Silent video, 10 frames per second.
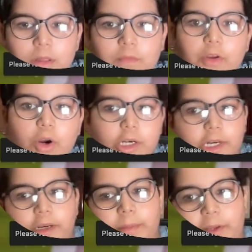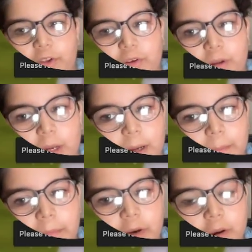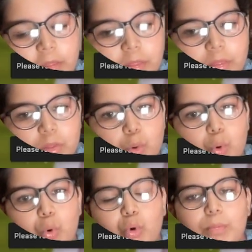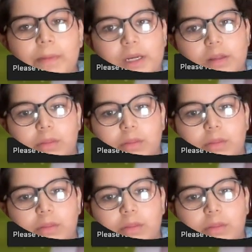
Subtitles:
We got our image, but it's so big,